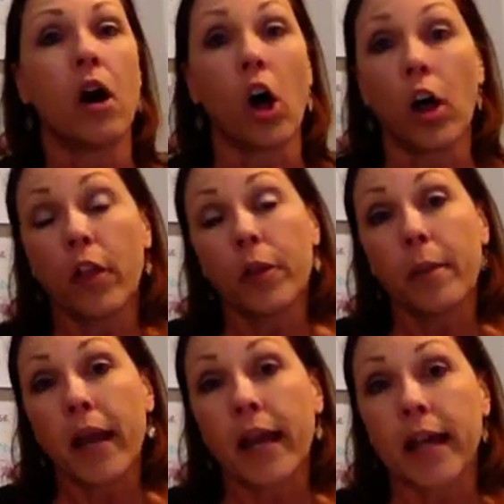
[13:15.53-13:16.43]
All the
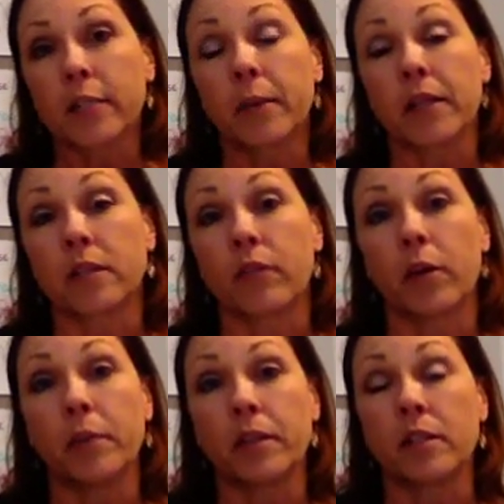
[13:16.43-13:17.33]
main aspects of our
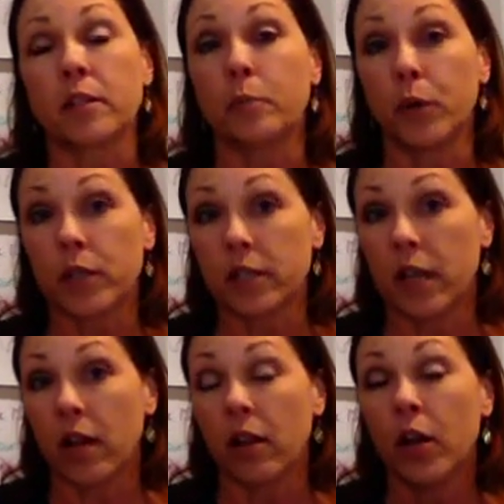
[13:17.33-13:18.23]
business: book,
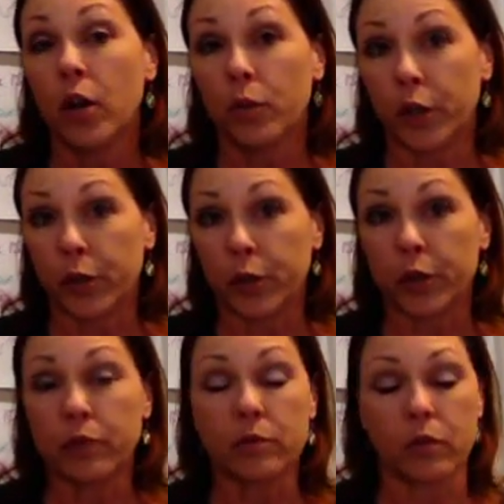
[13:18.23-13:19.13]
sell,
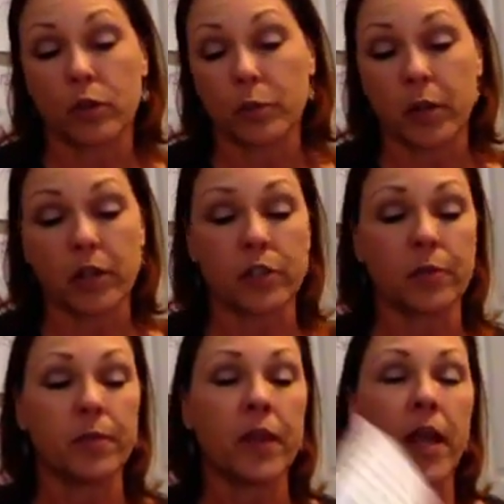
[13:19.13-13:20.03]
recruit, or sponsor.